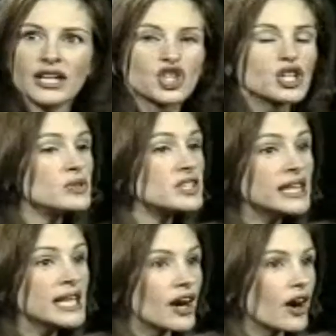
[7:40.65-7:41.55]
she was
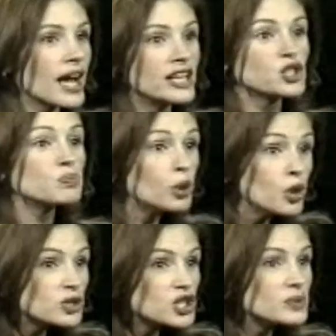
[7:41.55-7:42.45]
in there and just
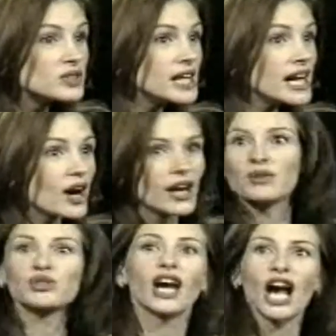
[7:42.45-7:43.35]
boom, she was there. And
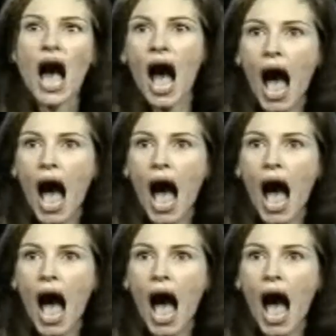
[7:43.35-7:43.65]
I was like,